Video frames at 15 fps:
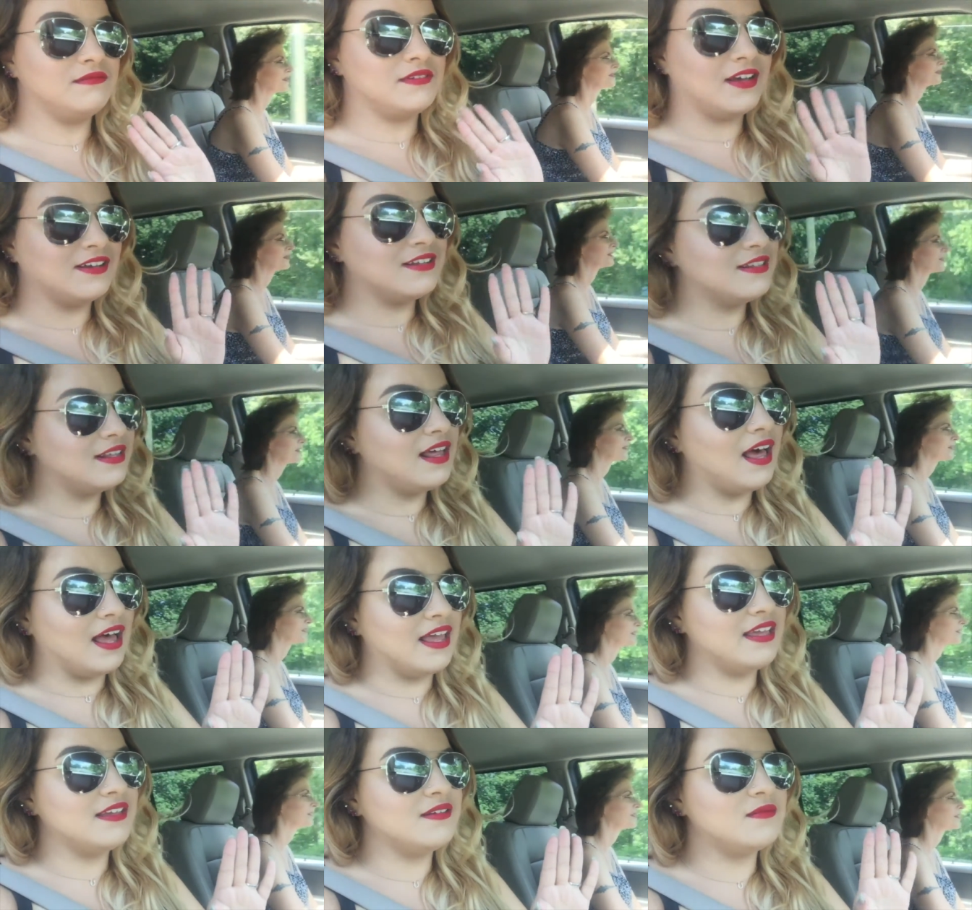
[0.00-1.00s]
Not gonna
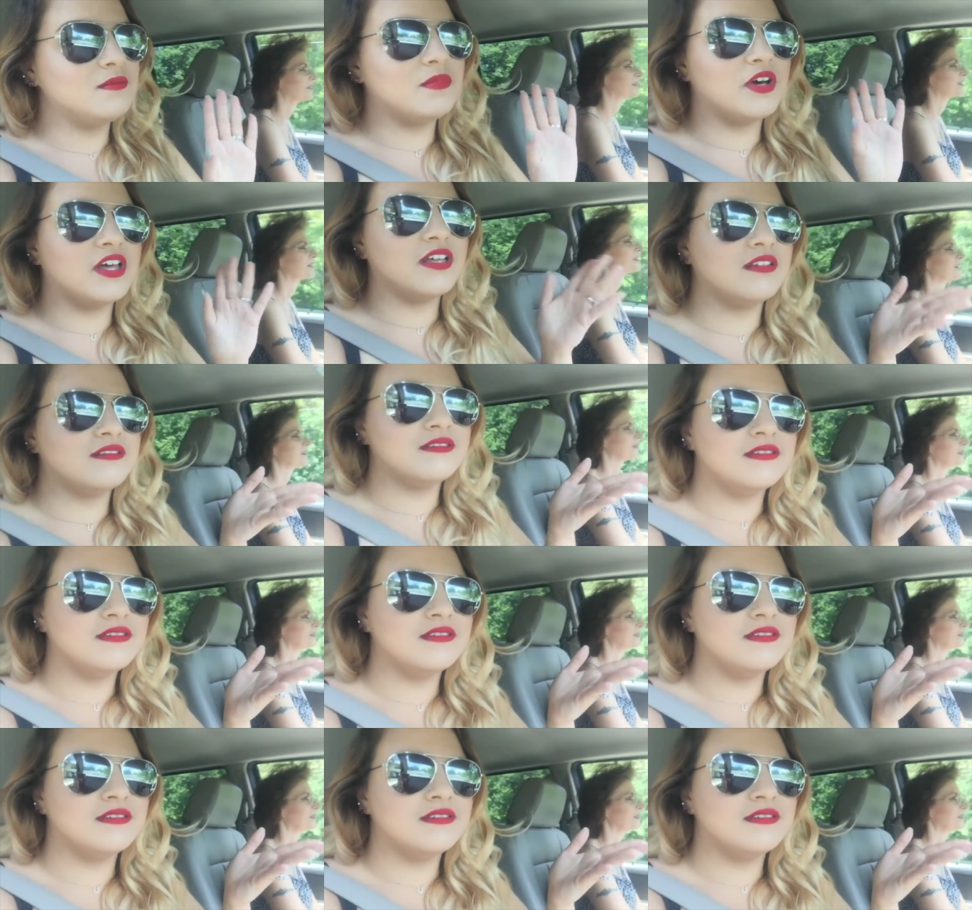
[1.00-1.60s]
lie, but